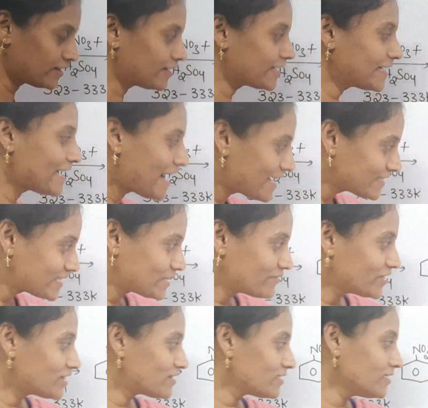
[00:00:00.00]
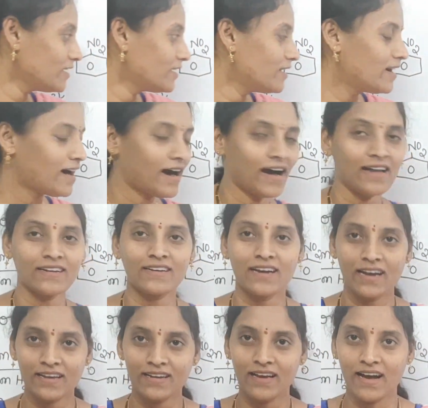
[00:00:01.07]
reacts with
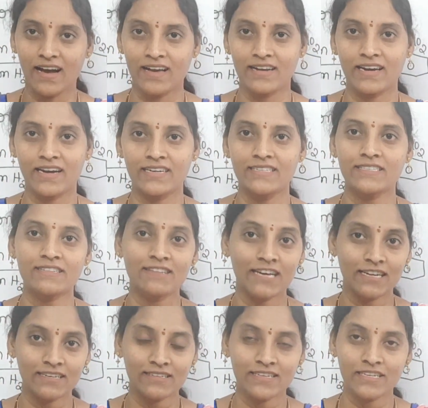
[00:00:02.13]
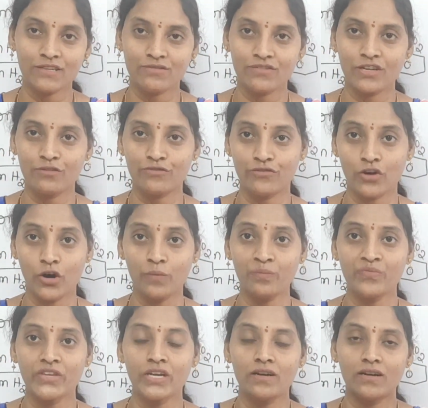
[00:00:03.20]
alkyl halides, then it will form
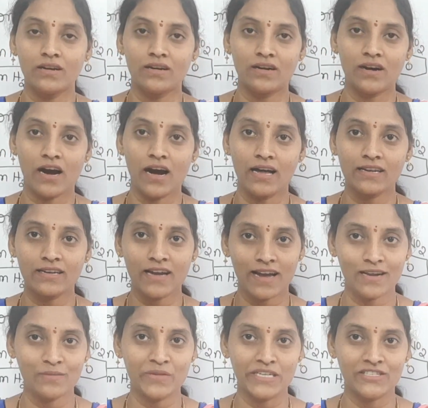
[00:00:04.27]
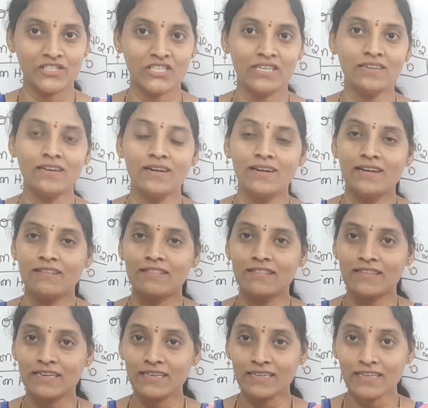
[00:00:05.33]
alkyl benzene.
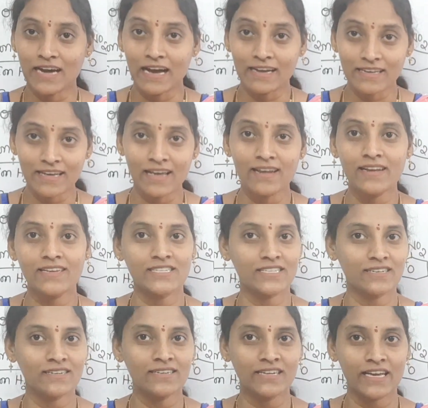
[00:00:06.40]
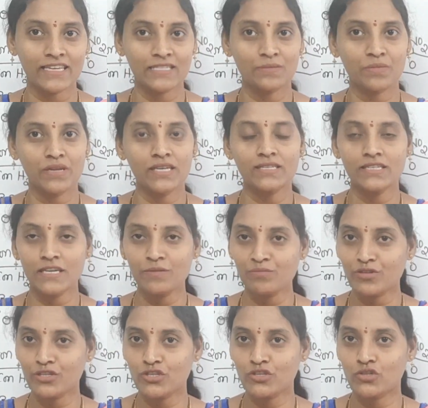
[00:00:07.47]
That alkylation takes place in
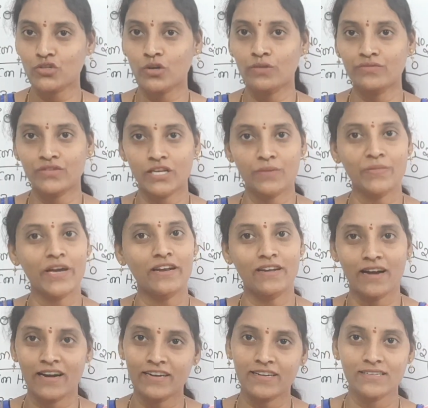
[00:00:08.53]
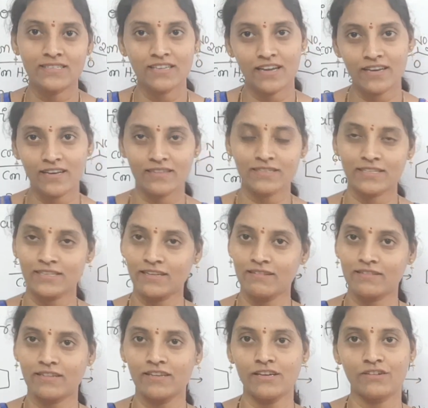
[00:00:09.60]
presence of same anhydrous
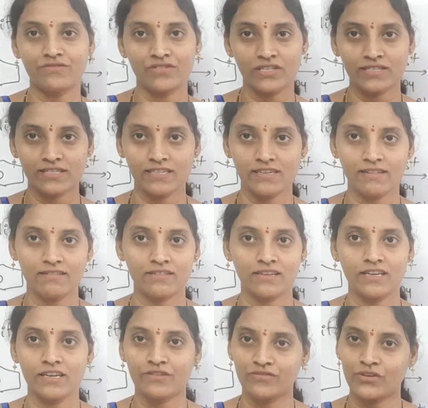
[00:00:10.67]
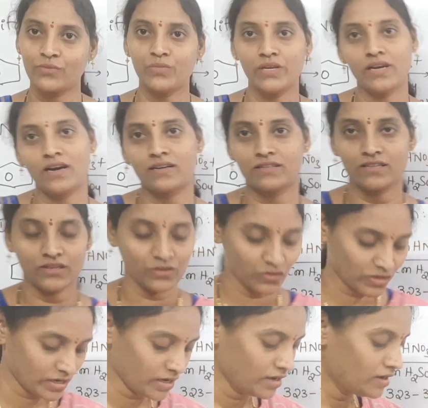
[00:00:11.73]
AlCl3Fe, Cl3Fe, Br3.
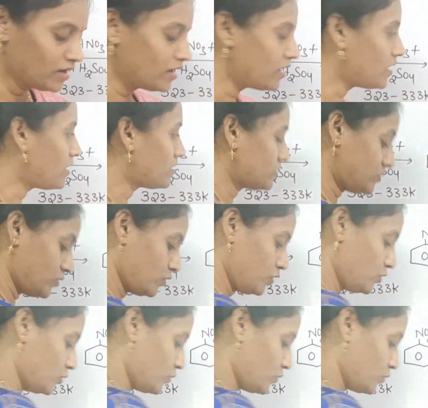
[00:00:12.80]
Okay, so you